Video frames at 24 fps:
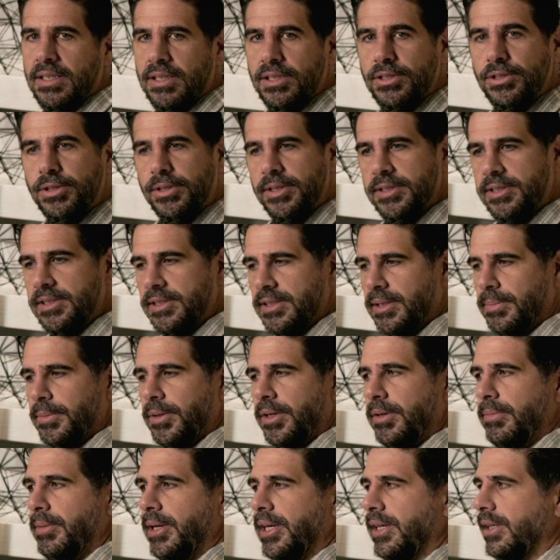the choices I'm
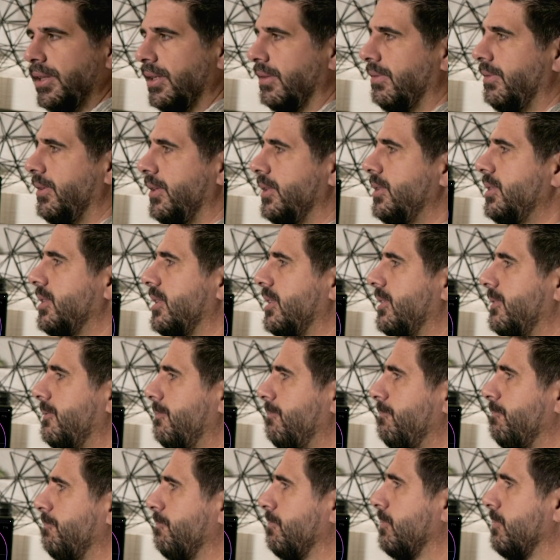going to make in the future.